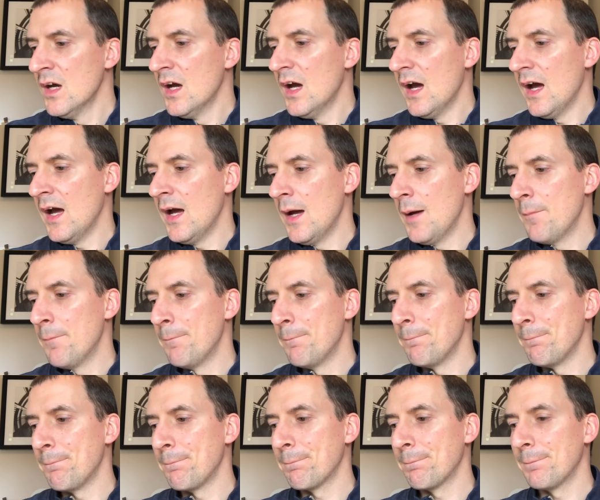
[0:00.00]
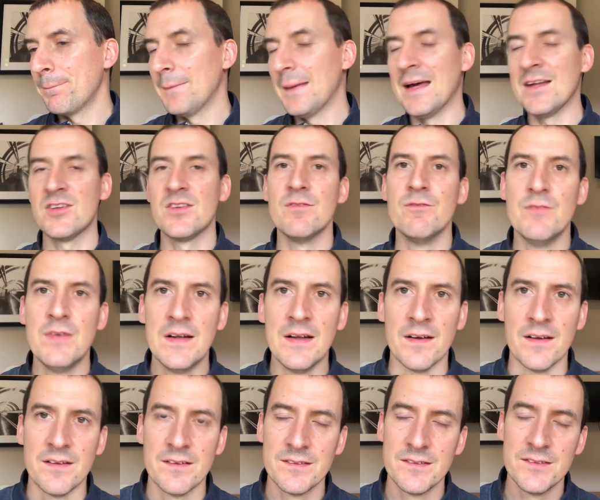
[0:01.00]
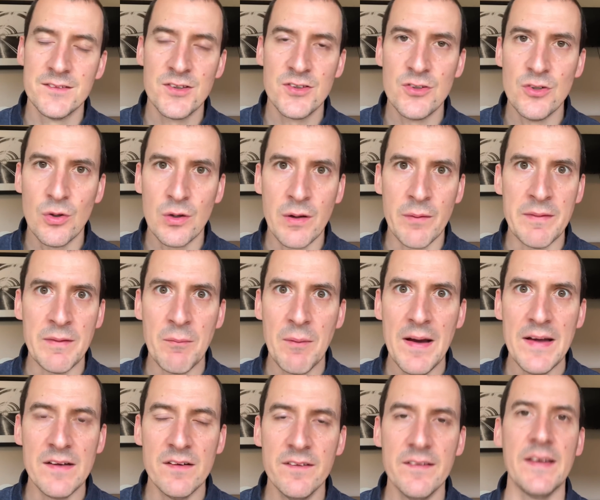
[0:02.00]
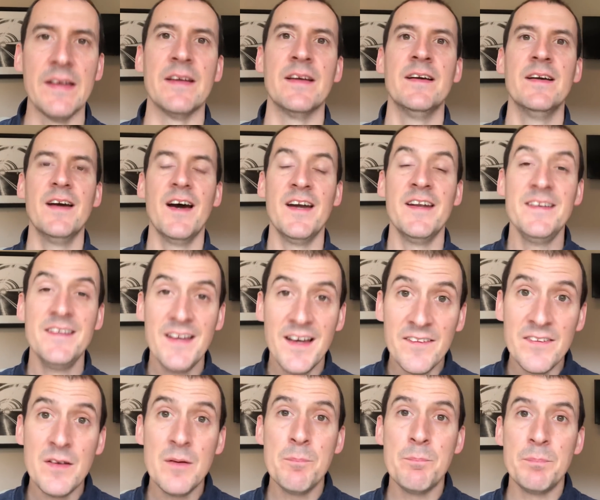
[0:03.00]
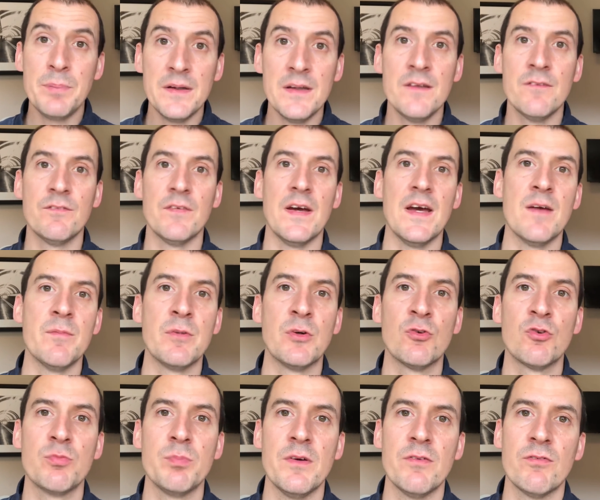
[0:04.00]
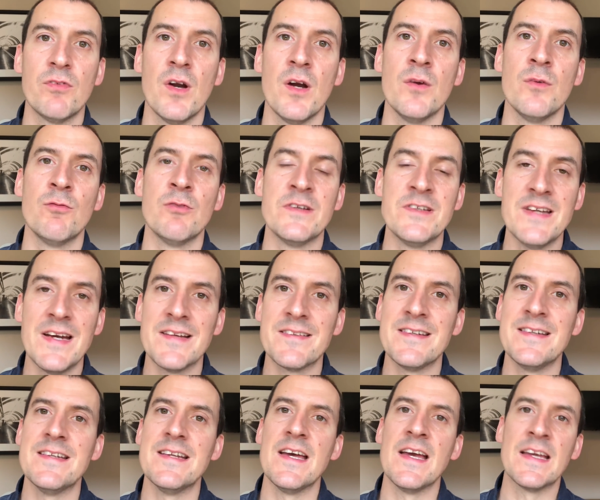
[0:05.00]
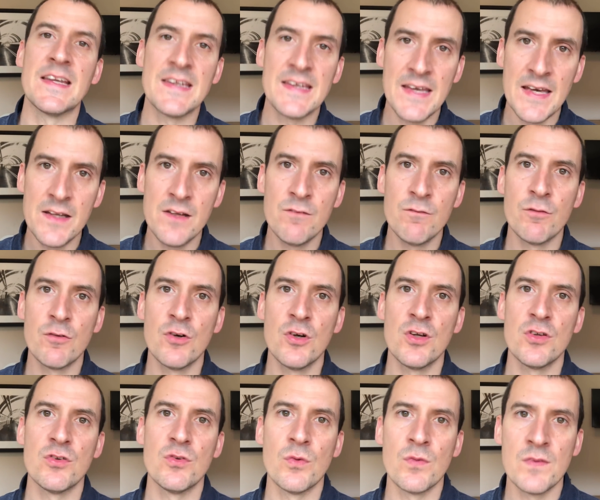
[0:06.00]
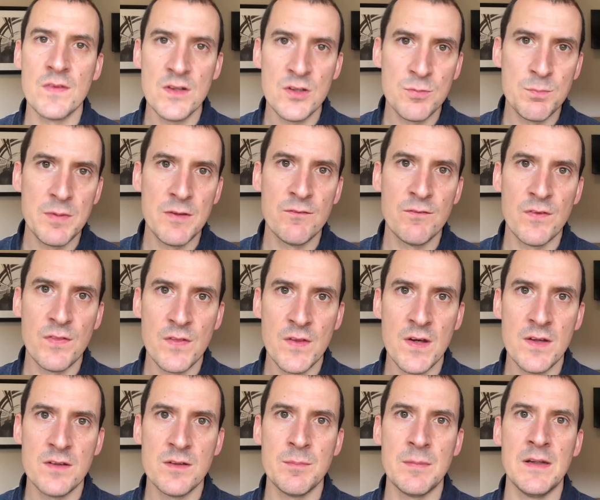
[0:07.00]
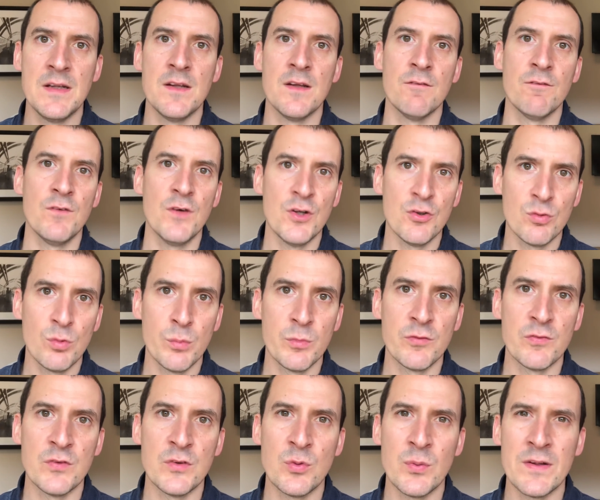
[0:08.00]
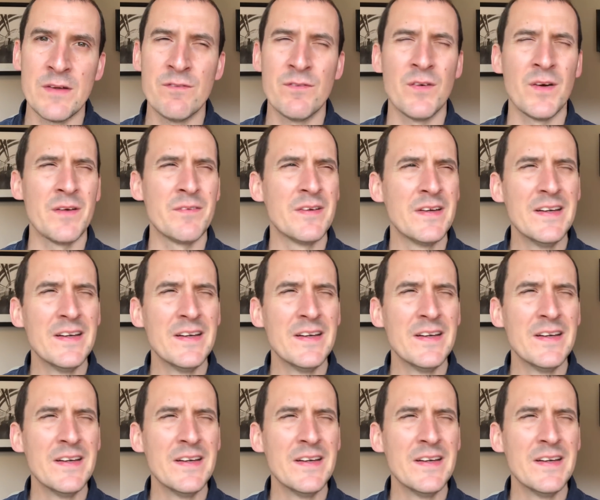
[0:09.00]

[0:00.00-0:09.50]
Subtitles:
Aston Villa just not going away, are they? Another bid for Emile Smith Rowe rejected again for Arsenal. This bid for 30 million. The first one was for 25.